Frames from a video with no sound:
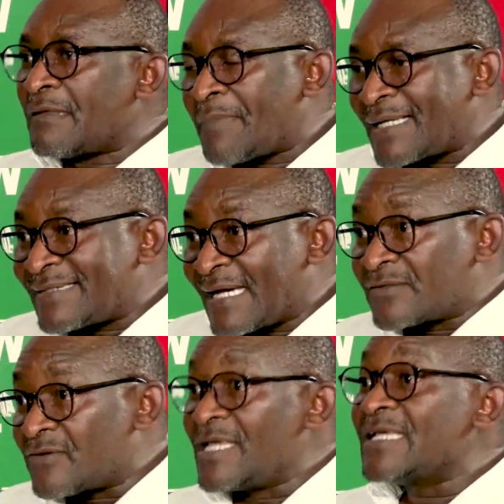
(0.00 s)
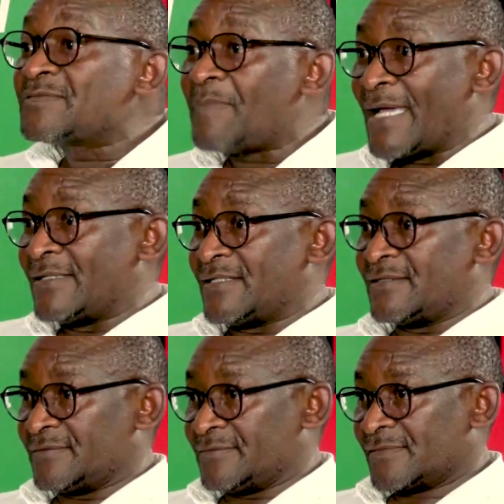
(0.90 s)
But that ruling is binding
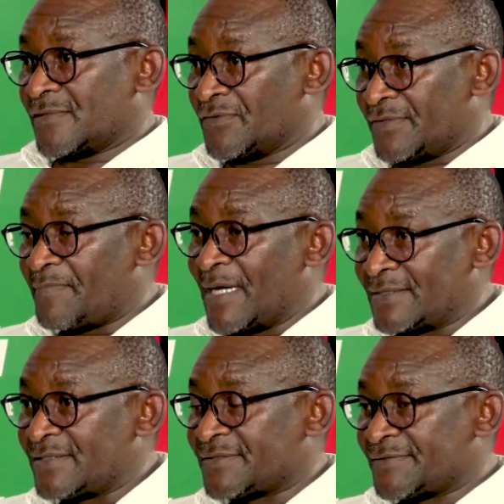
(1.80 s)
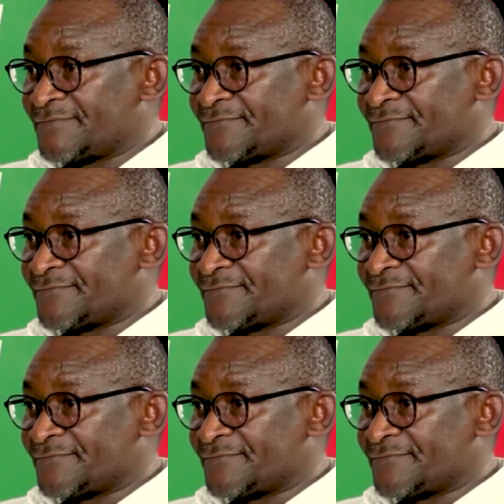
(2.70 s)
on the parties.